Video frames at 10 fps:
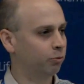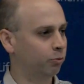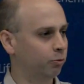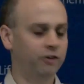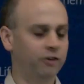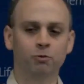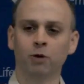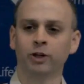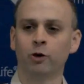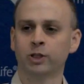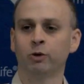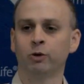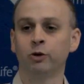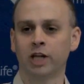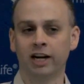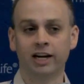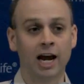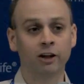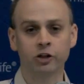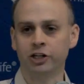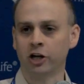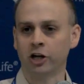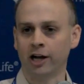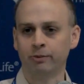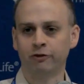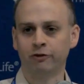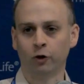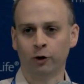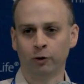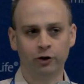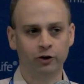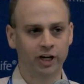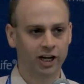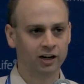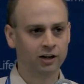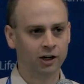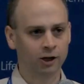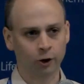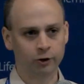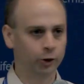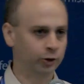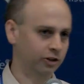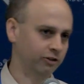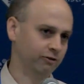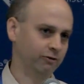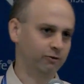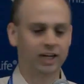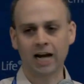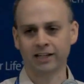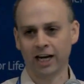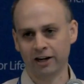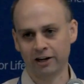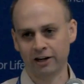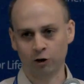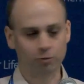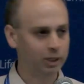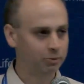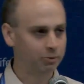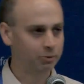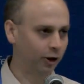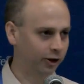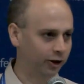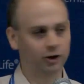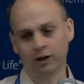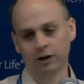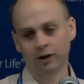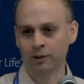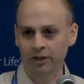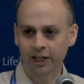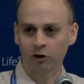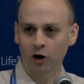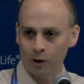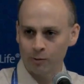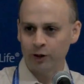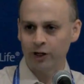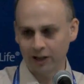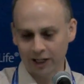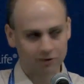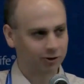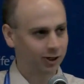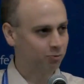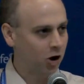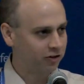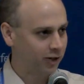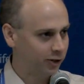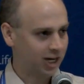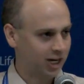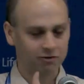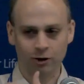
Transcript: many of you probably know someone who's gotten allergy shots before, where you get a low dose of cat dander or bee pollen or something in your arm, and you get it like every month, and then you get it